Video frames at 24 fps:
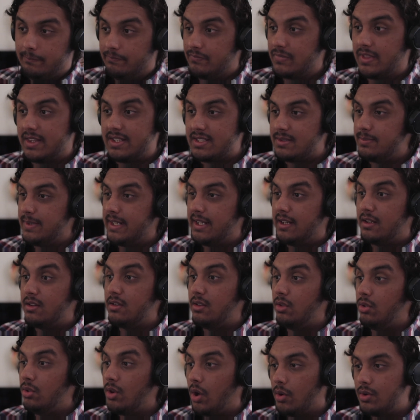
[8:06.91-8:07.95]
This makes
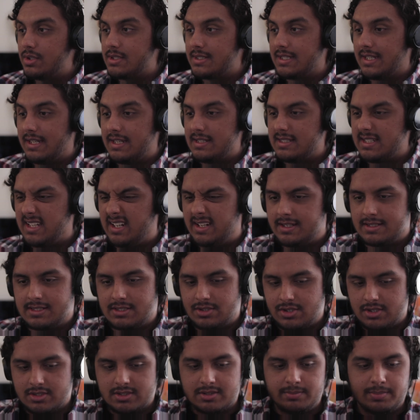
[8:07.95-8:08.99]
no sense, and it's
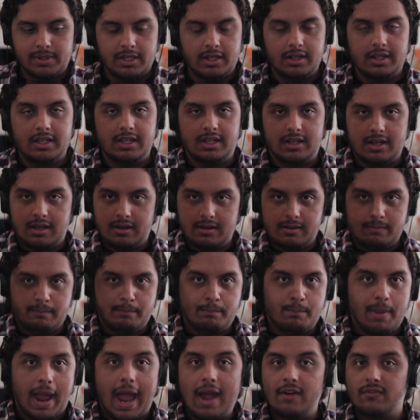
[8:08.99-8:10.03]
just completely
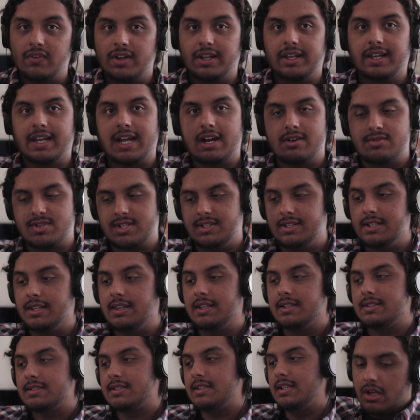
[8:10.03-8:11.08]
baffling how she did
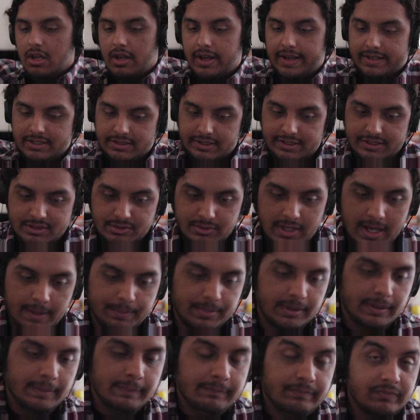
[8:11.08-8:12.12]
this. Alright, so this is what
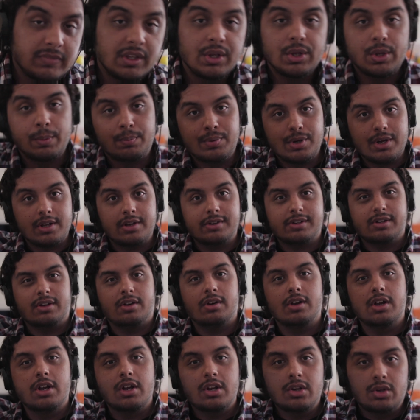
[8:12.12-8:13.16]
happened. The
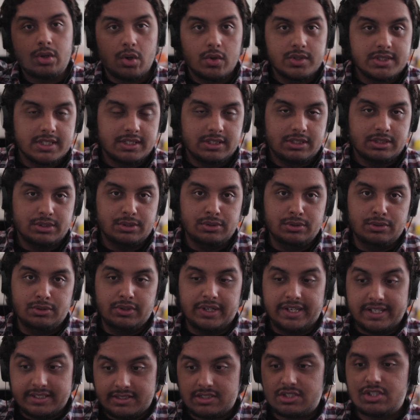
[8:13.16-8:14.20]
Predator goes into
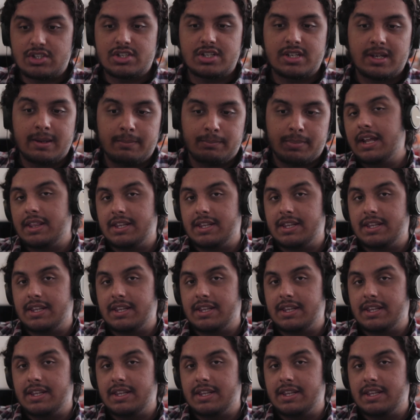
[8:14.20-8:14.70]
its ship.